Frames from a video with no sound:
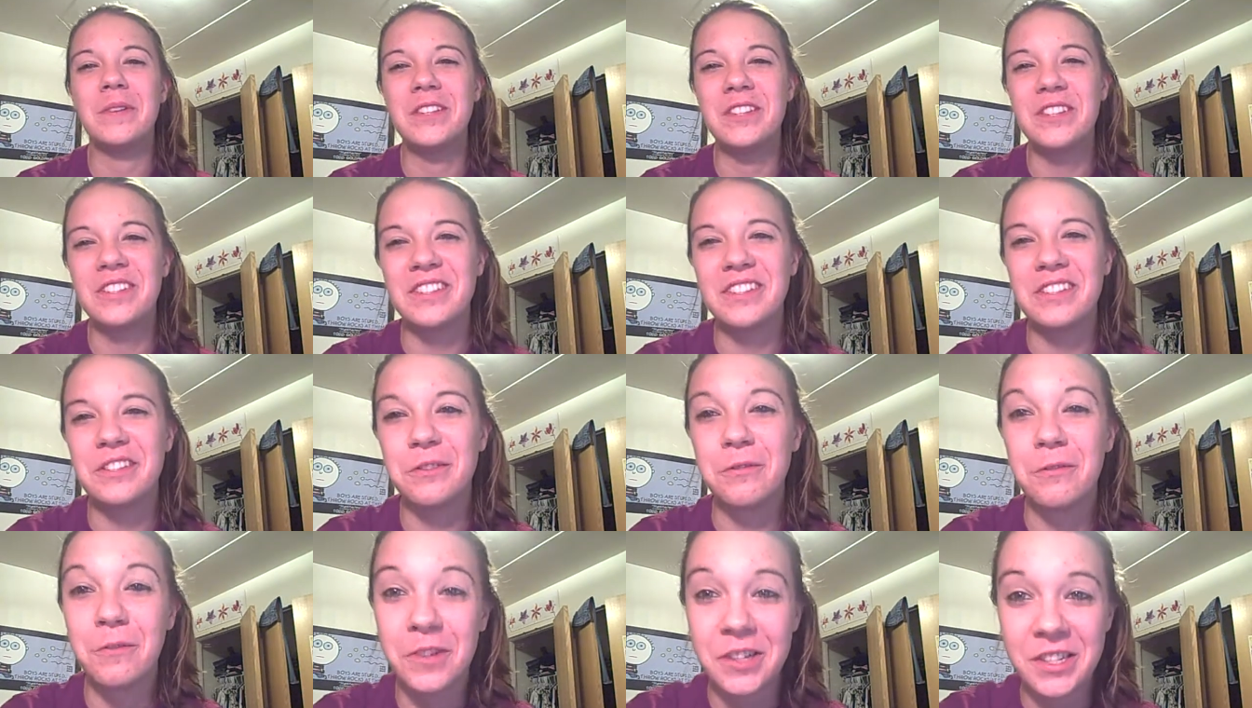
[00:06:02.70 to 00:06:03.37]
which is
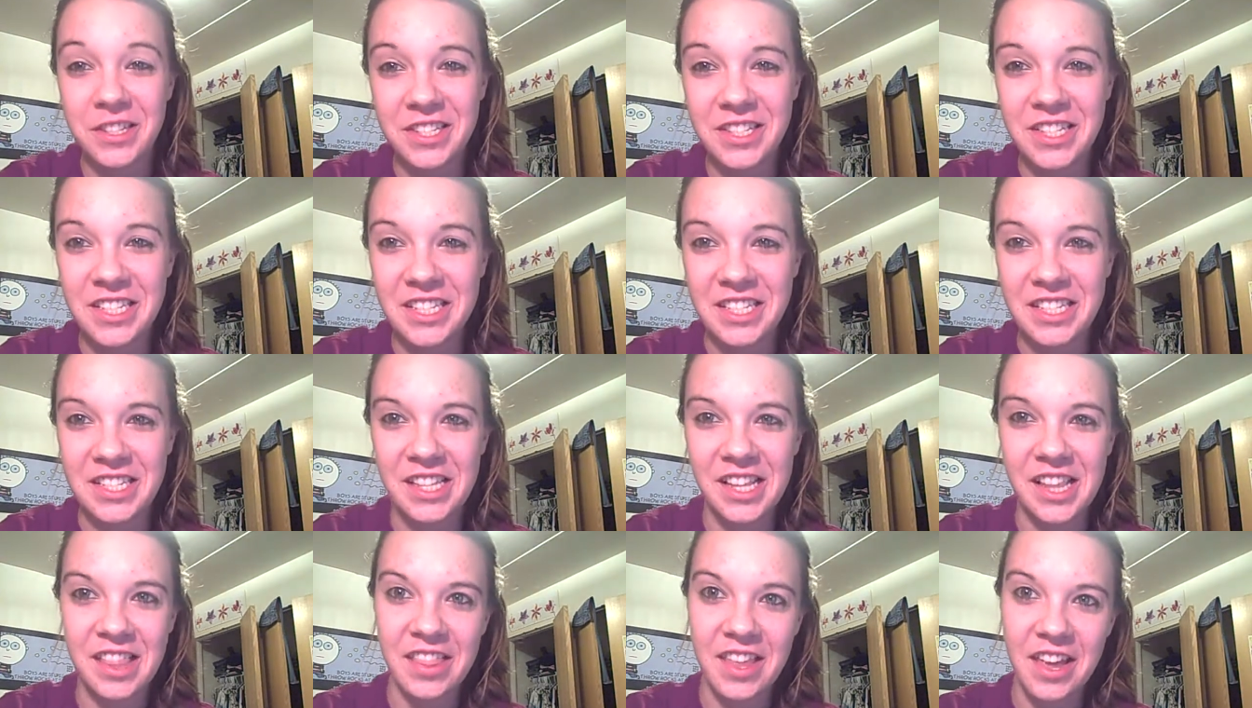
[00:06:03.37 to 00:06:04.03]
the first
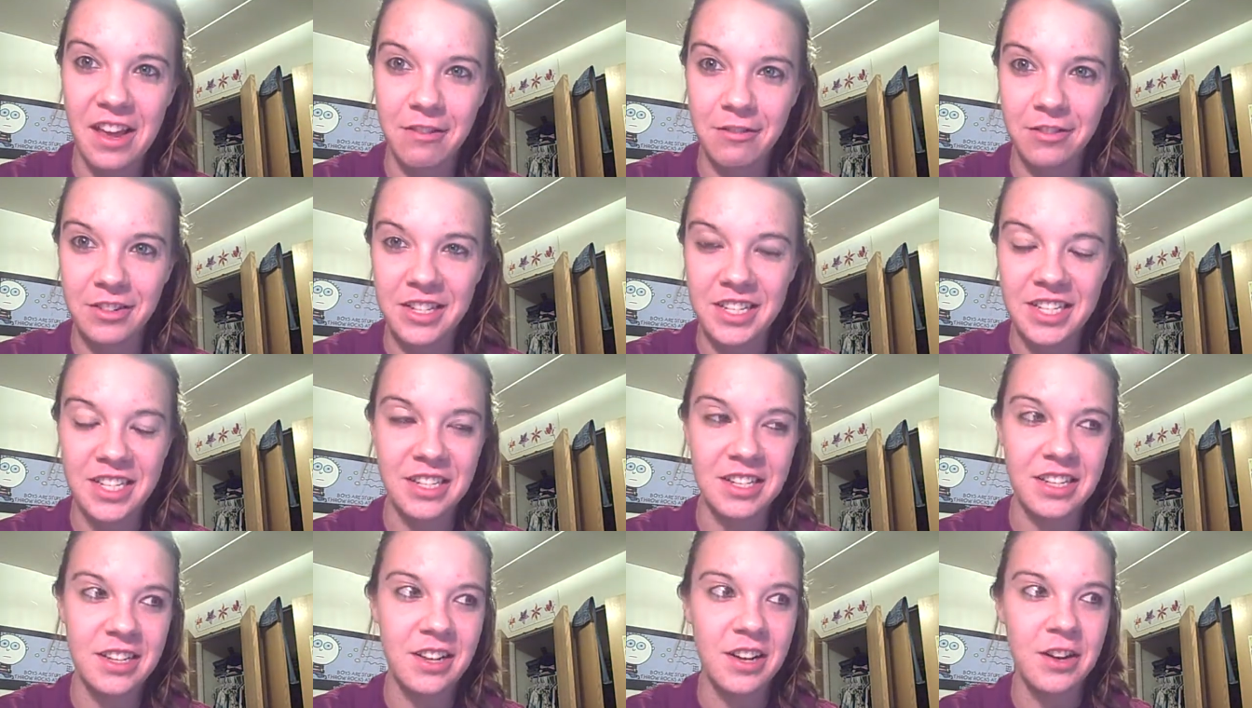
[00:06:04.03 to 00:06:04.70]
season that they ever
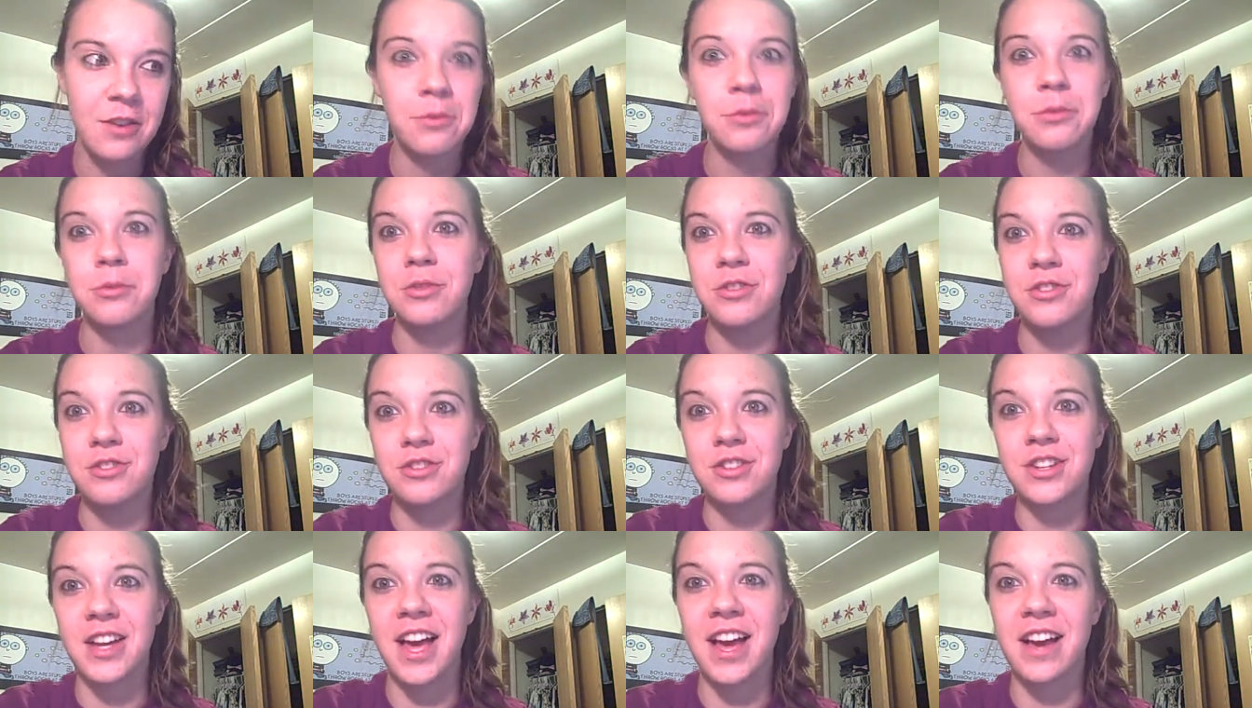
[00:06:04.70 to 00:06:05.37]
did,
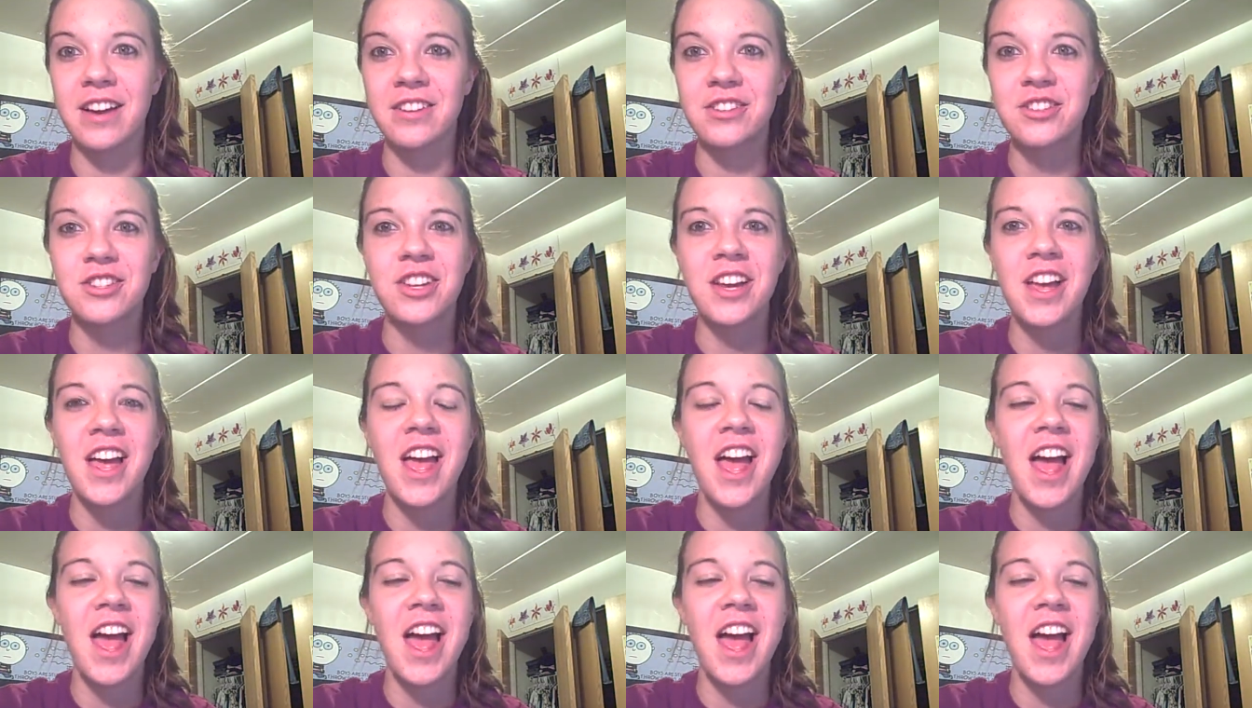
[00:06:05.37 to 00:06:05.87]
Richard Hatch.